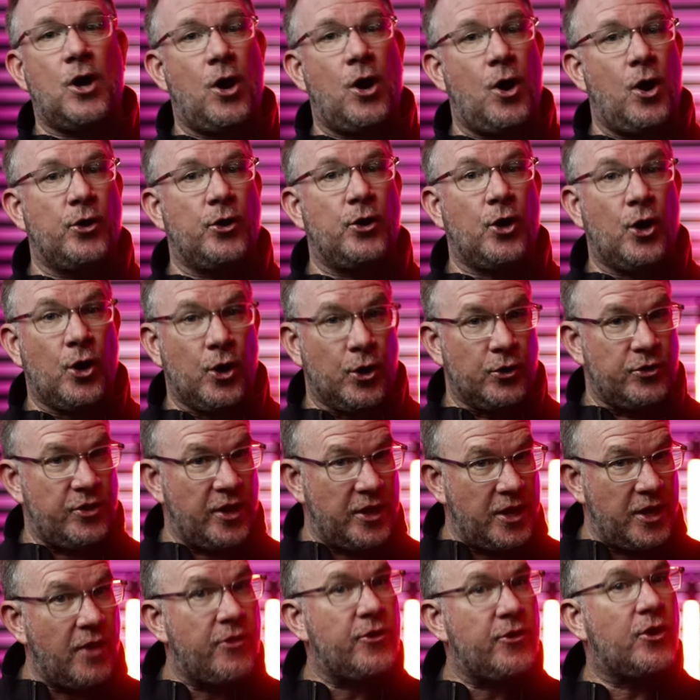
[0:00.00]
on earth
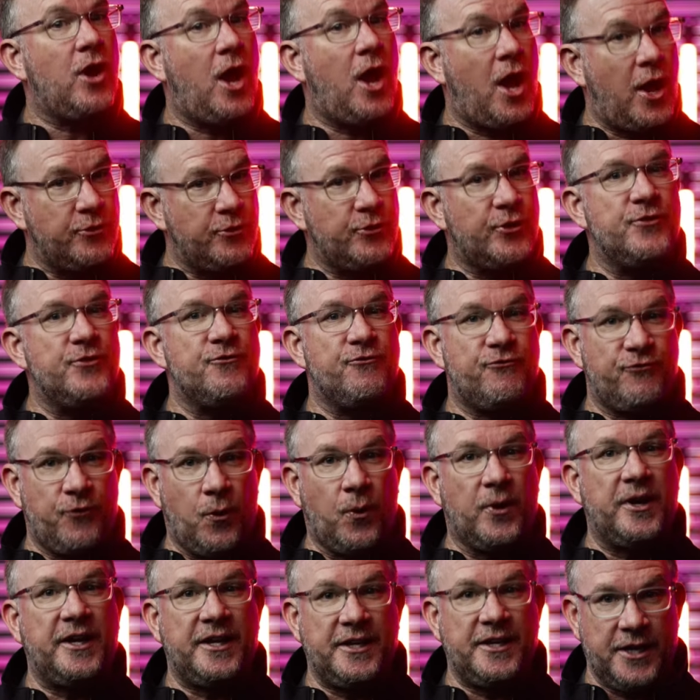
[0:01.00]
another 140